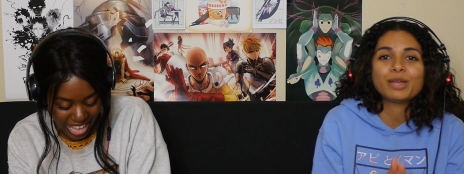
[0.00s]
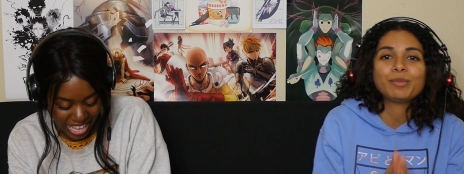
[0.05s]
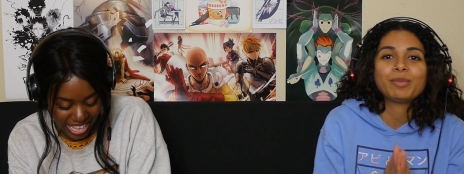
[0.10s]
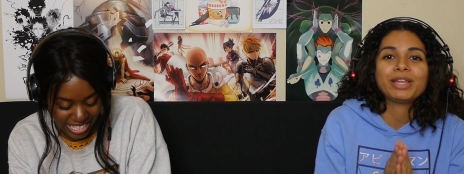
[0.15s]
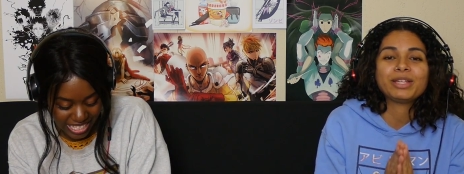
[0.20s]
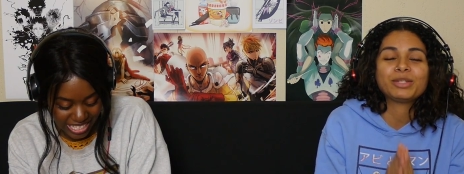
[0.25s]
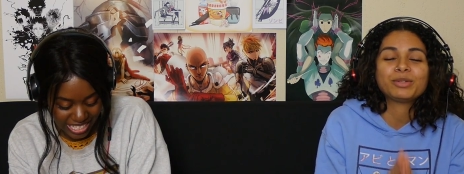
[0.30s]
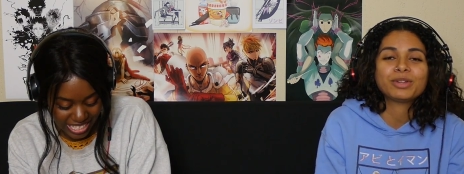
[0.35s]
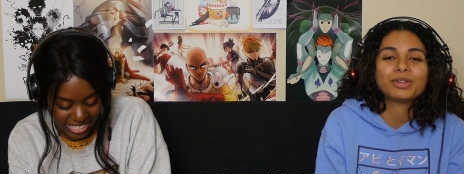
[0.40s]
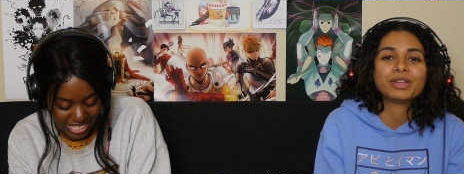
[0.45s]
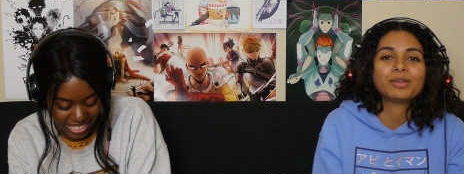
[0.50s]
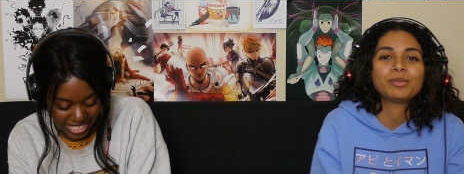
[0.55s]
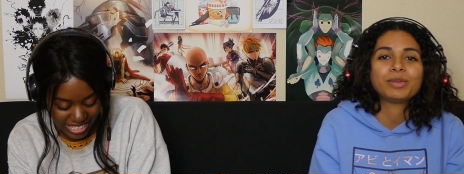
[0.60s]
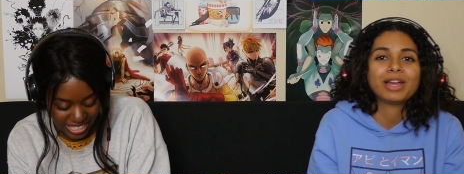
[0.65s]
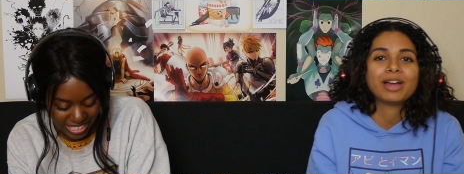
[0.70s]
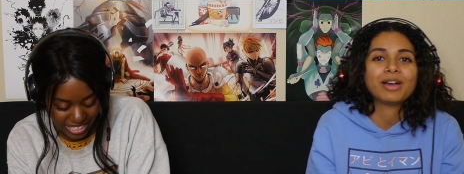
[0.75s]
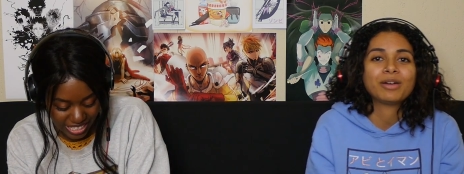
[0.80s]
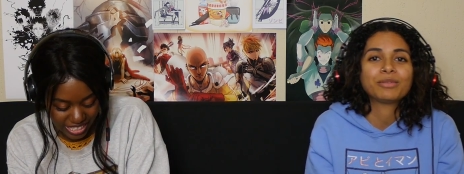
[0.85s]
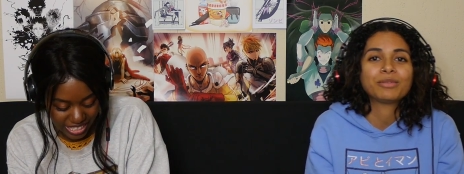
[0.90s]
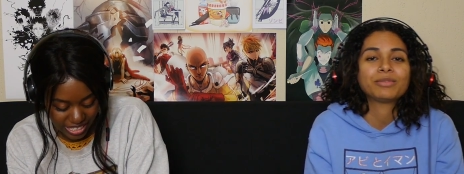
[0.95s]
Speaker 1: on Patreon. We
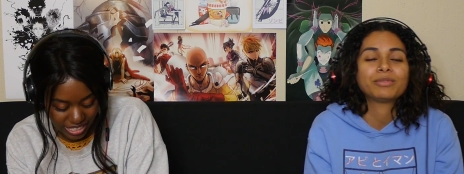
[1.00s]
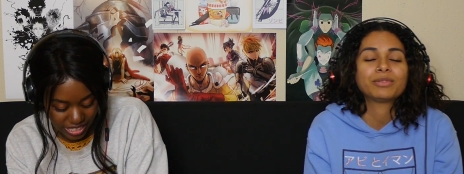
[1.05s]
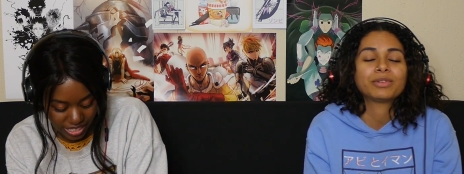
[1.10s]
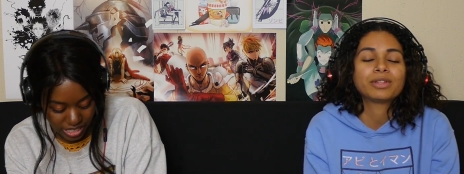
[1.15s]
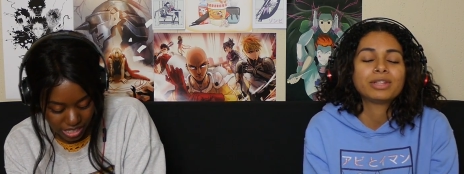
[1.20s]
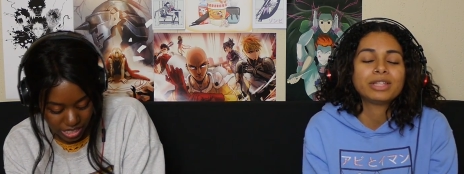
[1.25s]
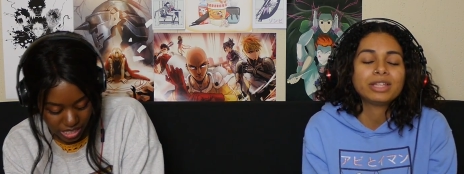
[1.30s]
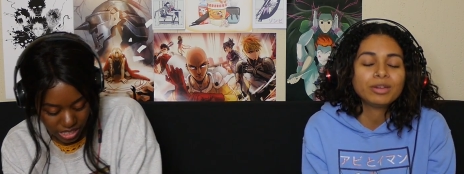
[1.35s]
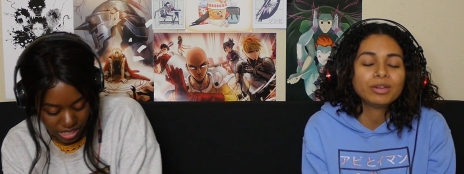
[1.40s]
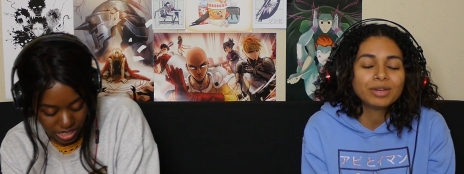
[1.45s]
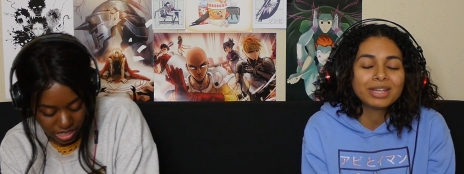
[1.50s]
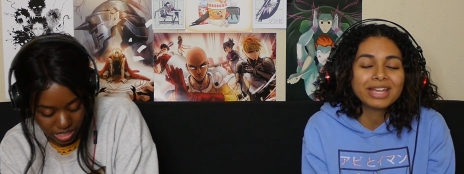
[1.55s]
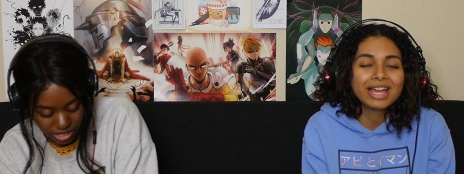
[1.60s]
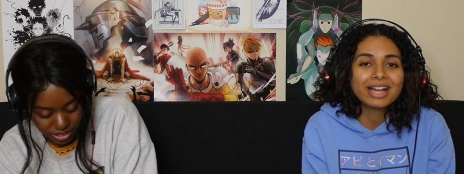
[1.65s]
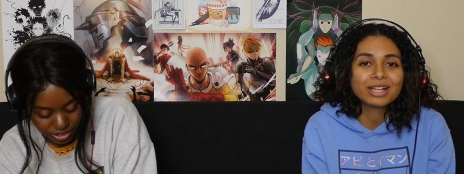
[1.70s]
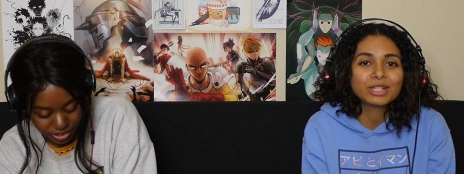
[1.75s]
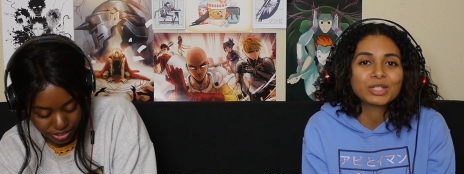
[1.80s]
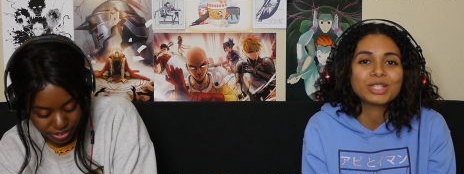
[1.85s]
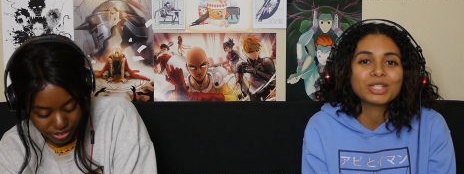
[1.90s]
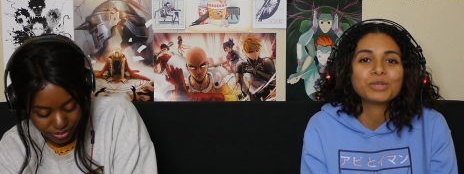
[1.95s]
have clear
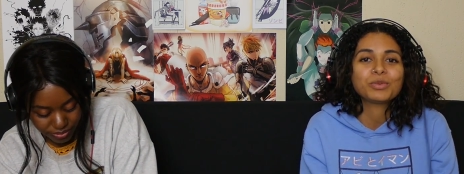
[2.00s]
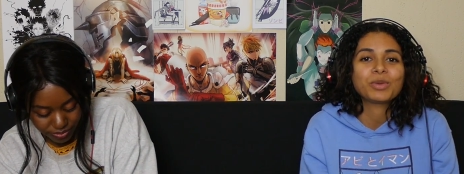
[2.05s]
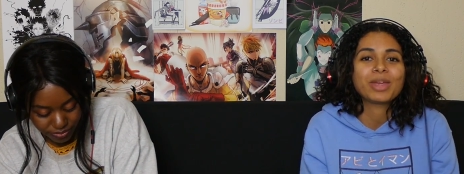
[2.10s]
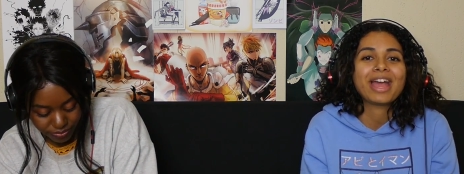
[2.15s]
reactions.